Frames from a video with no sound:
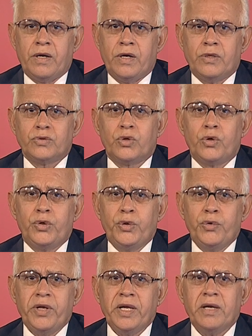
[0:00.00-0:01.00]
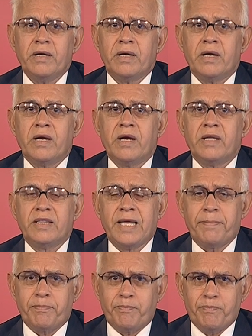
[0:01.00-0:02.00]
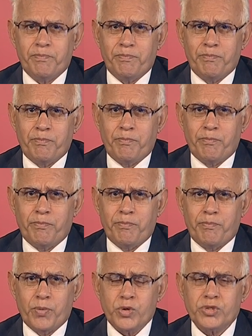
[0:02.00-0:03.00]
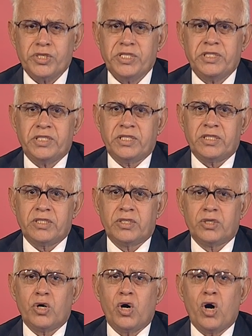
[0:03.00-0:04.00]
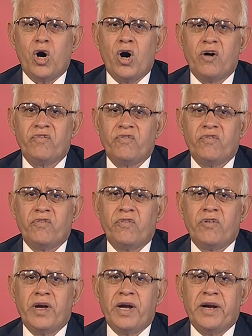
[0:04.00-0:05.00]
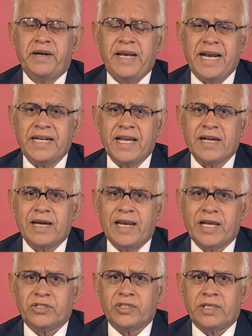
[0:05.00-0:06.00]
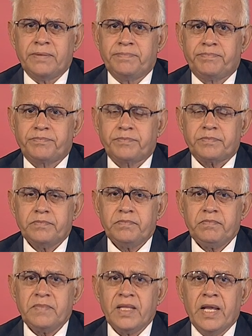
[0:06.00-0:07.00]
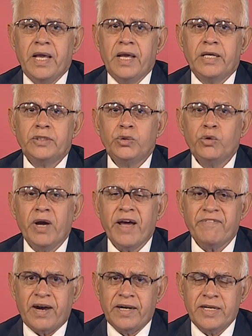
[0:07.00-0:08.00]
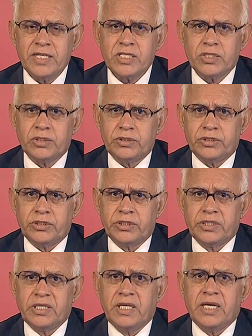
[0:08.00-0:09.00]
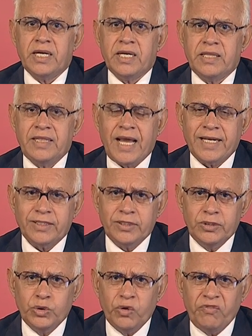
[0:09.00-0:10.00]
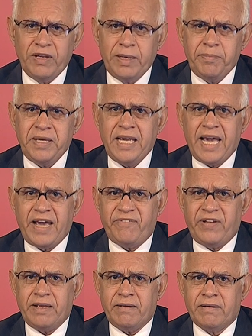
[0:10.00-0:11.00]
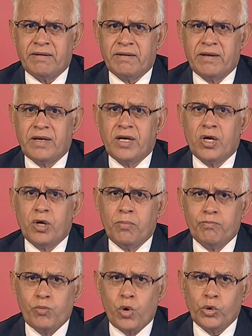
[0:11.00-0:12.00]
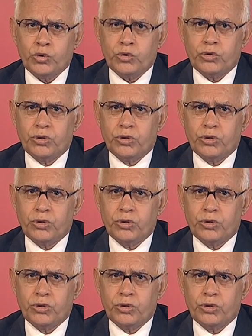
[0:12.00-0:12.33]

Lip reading: So, during the procedure of data collection, you have understood that you will be having both